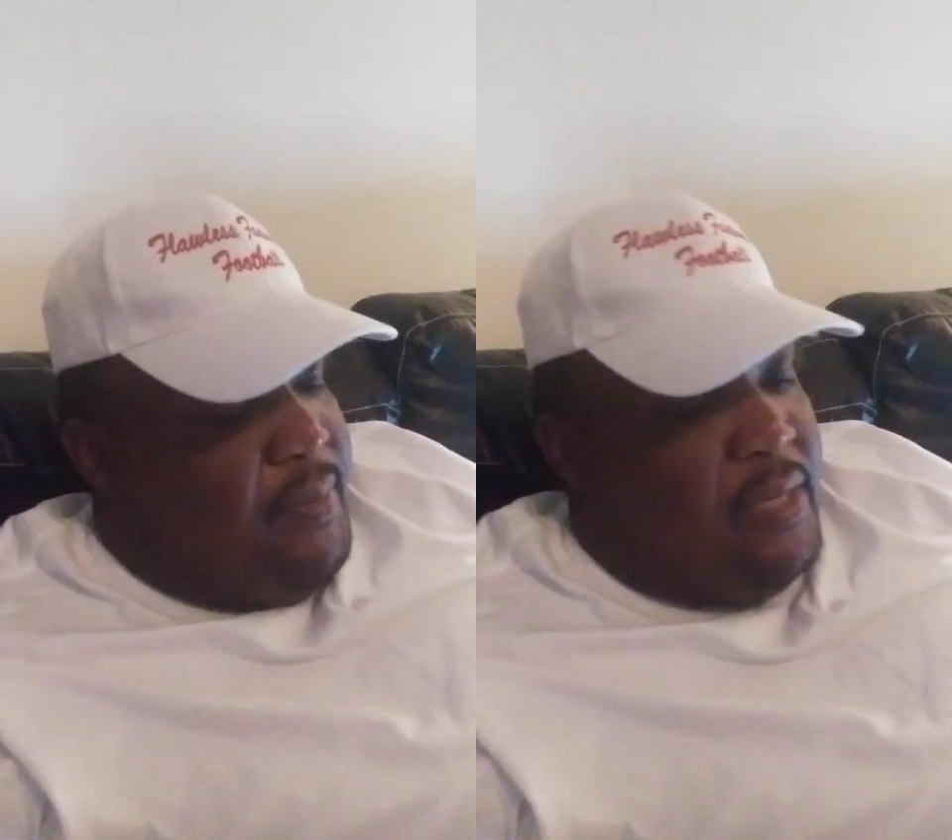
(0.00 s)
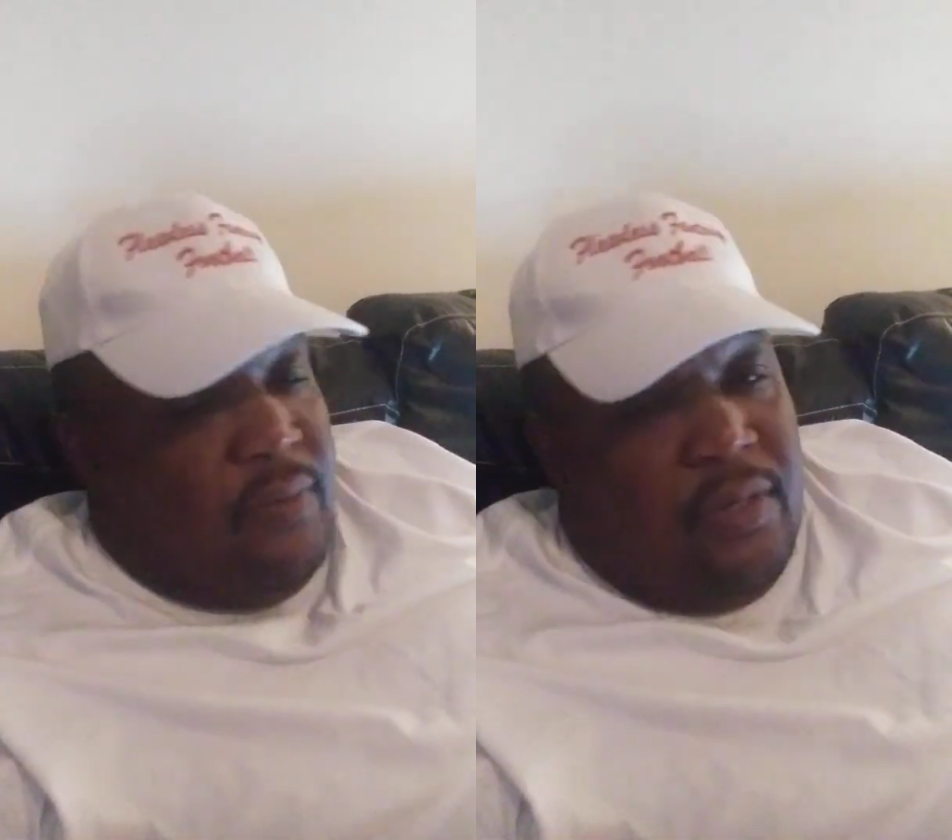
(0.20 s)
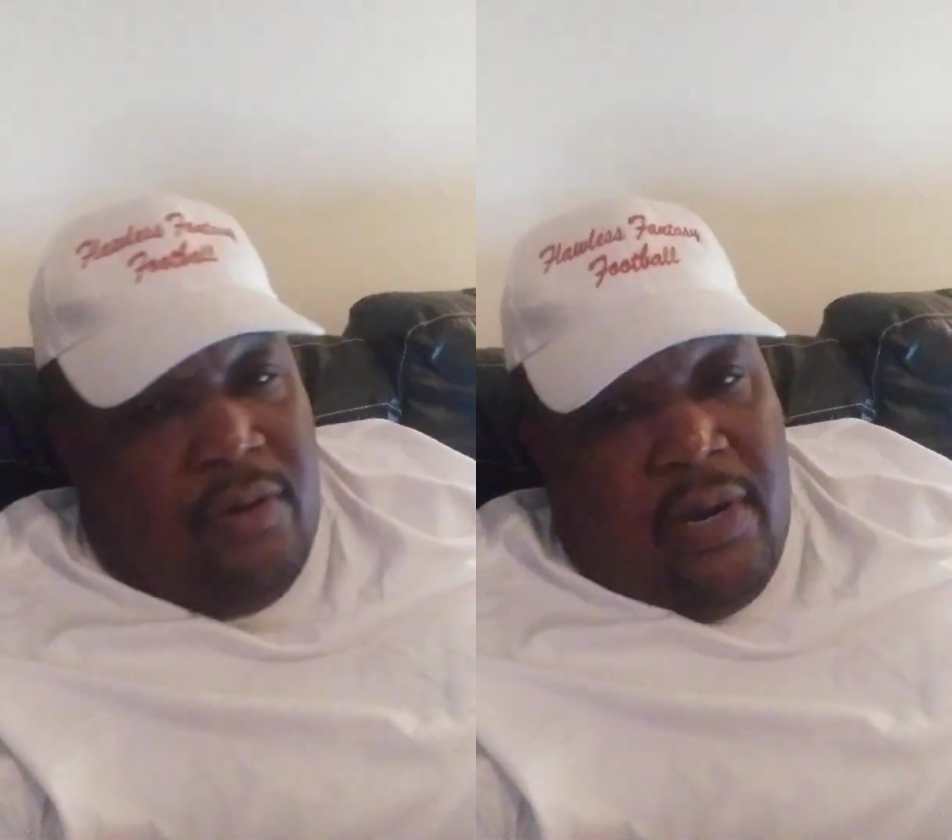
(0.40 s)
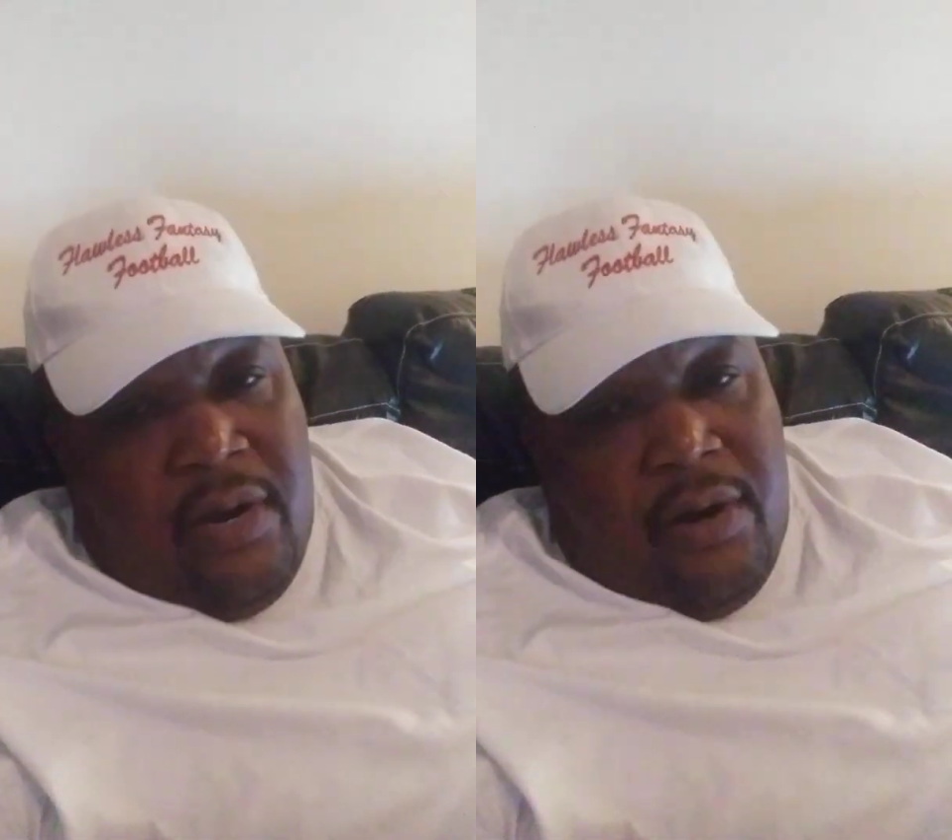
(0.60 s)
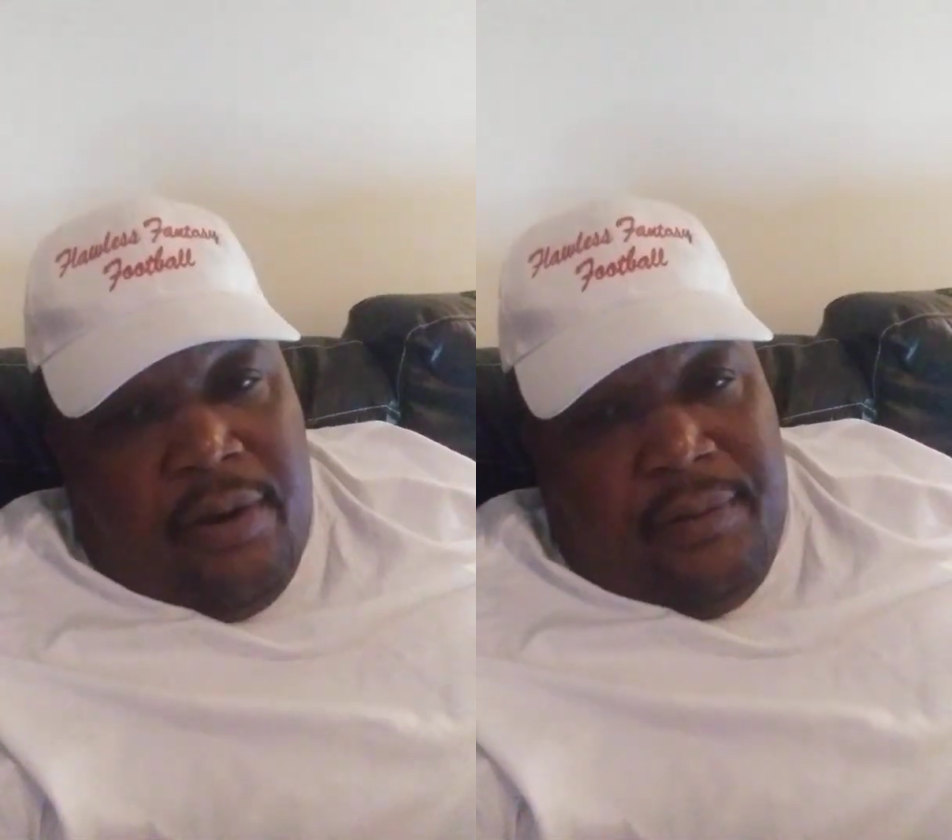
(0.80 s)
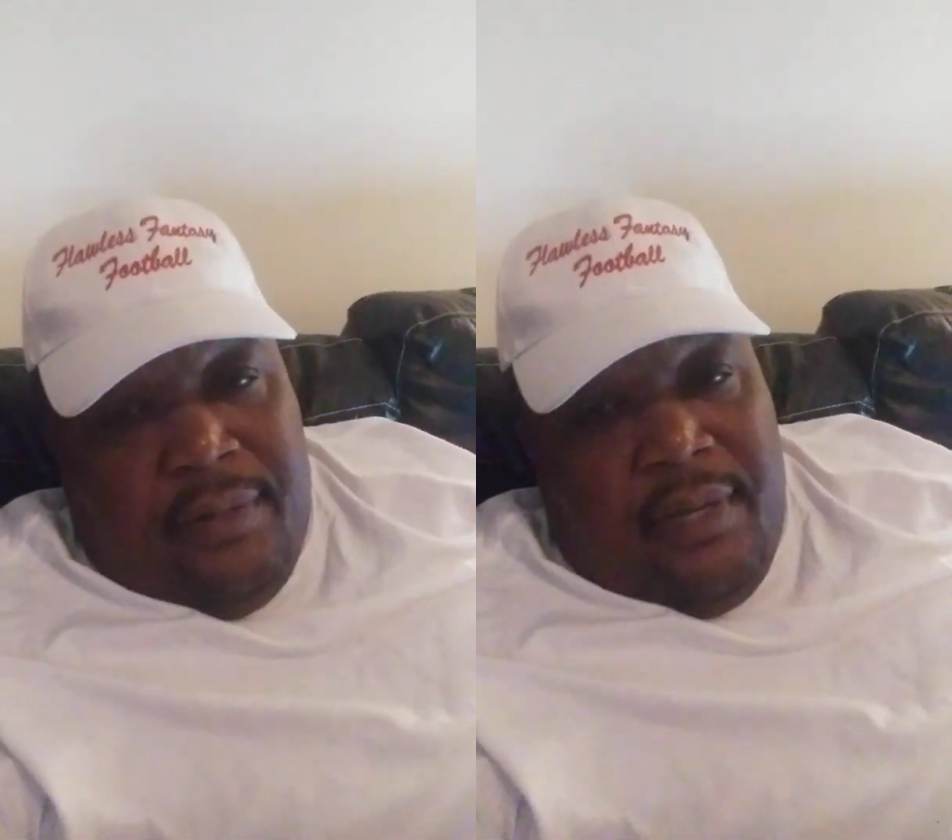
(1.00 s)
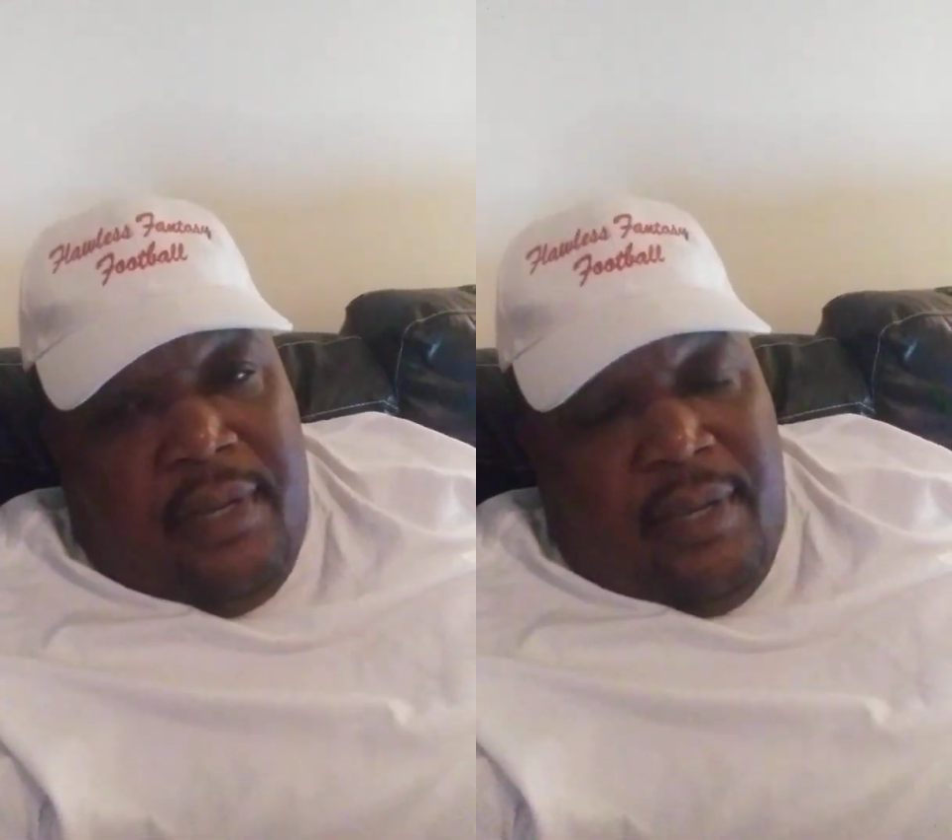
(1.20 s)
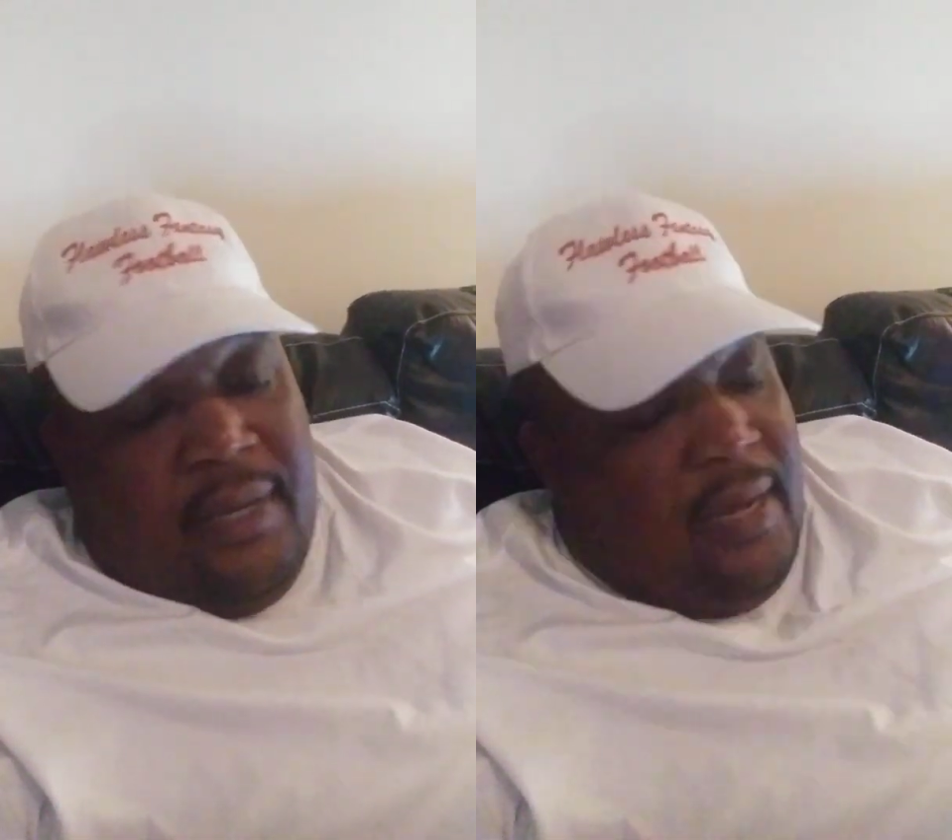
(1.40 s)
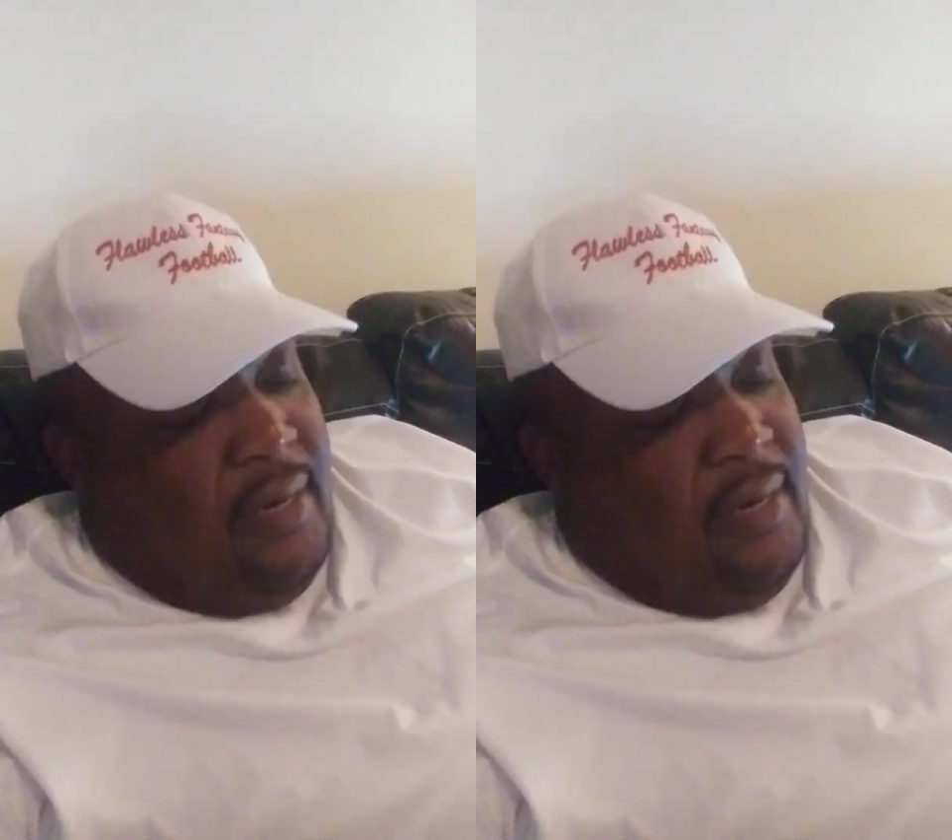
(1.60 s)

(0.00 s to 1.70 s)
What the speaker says: because when you go to IR, you got